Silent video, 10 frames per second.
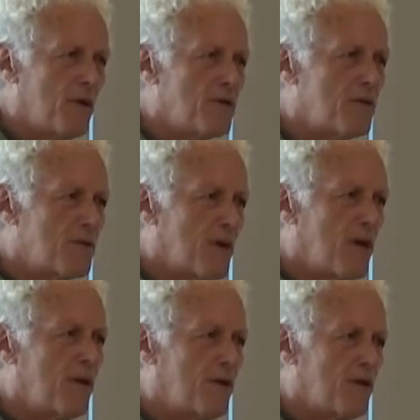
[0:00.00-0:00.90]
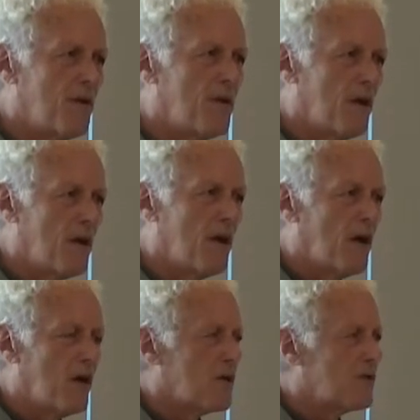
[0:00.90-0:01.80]
precious that is?
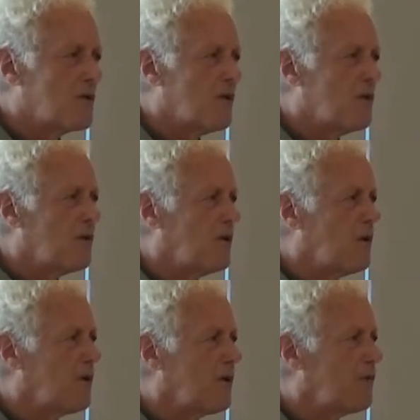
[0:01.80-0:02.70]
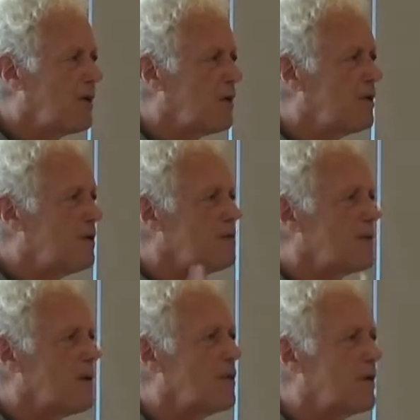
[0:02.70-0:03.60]
So, if we can do
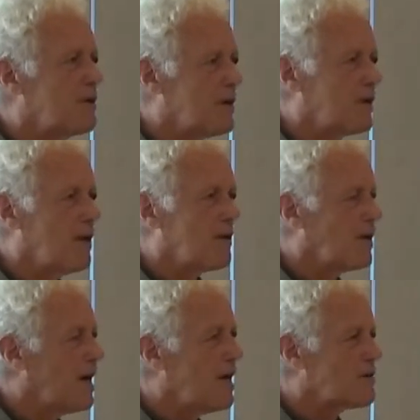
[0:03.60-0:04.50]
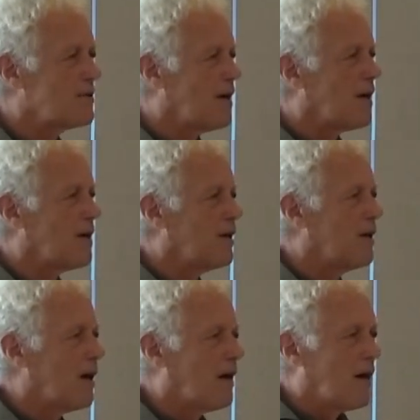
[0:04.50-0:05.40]
something together. Last night,
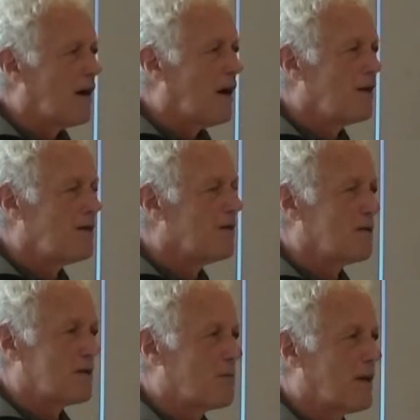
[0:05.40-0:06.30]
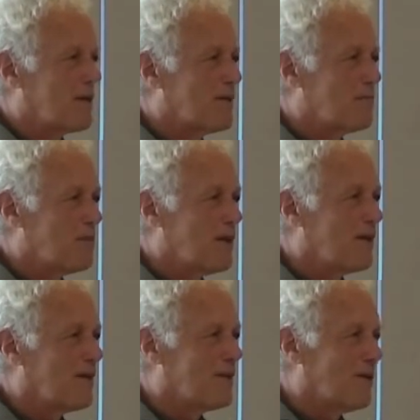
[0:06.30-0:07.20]
I didn't expect to bid
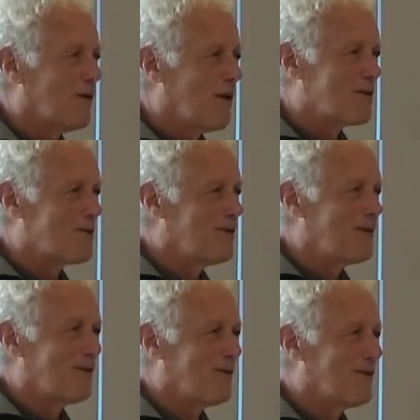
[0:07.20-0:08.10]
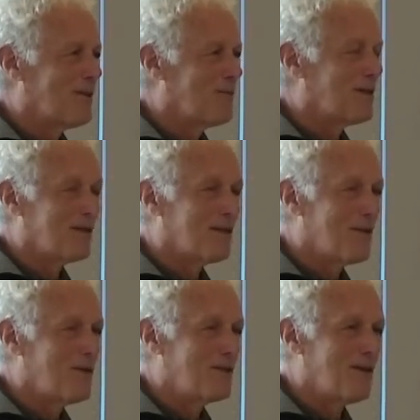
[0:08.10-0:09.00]
on the auction,
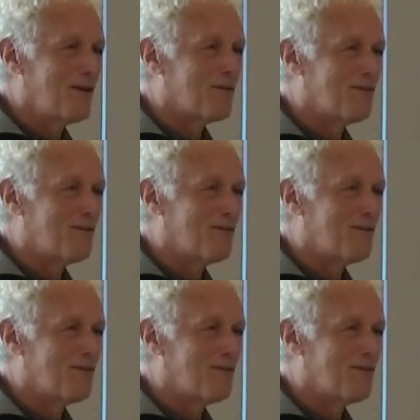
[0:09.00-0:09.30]
Let me tell you,